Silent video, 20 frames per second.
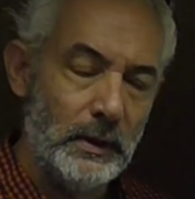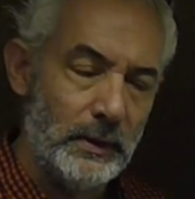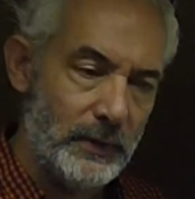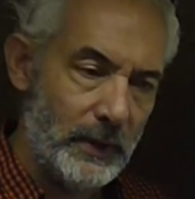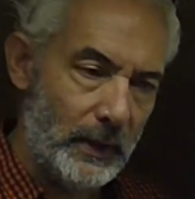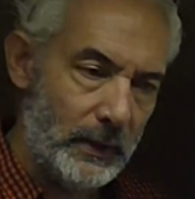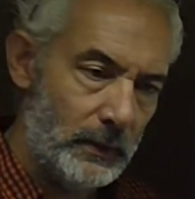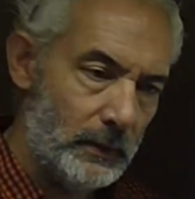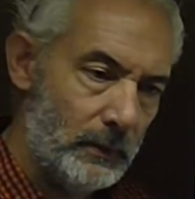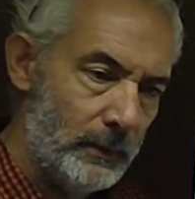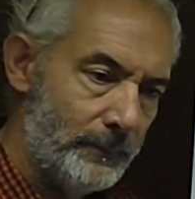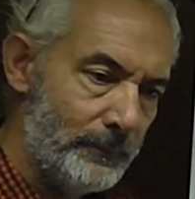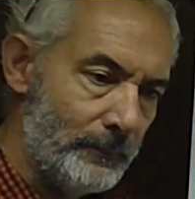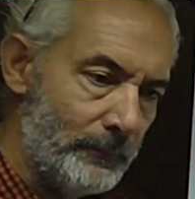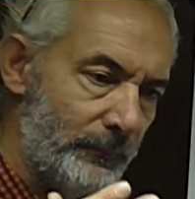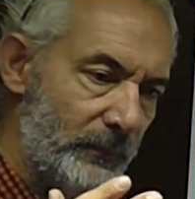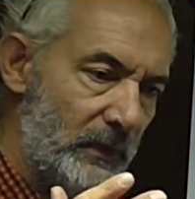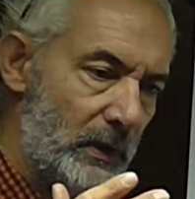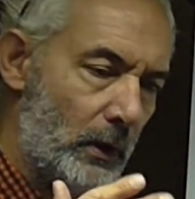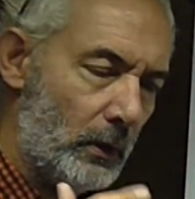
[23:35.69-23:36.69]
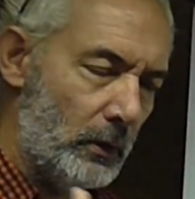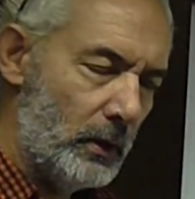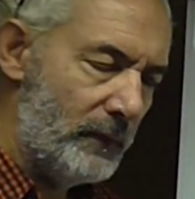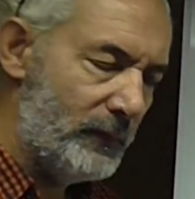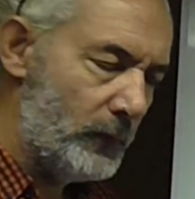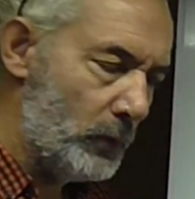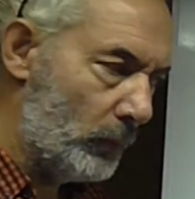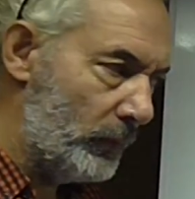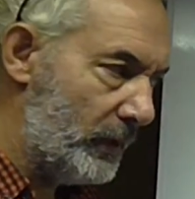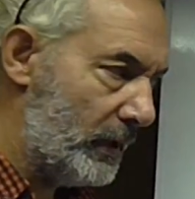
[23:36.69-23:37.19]
then, you know,
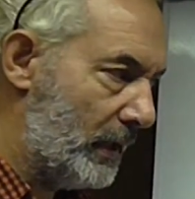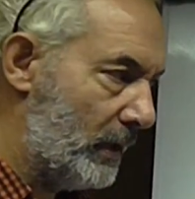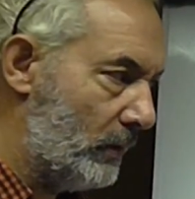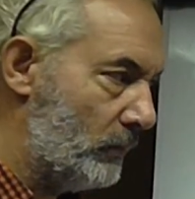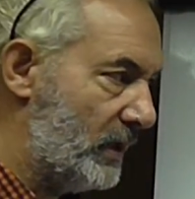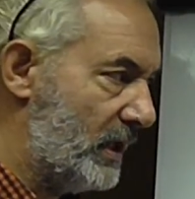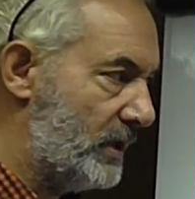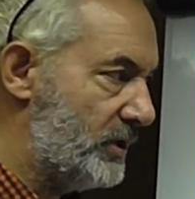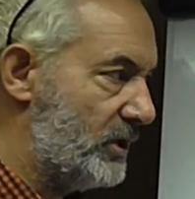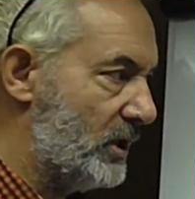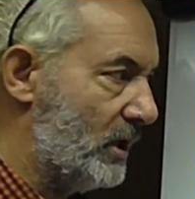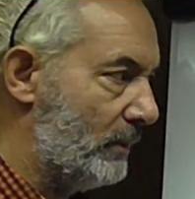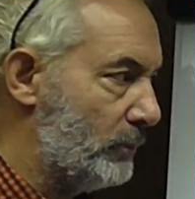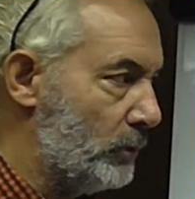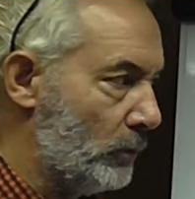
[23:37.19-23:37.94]
if you're now getting up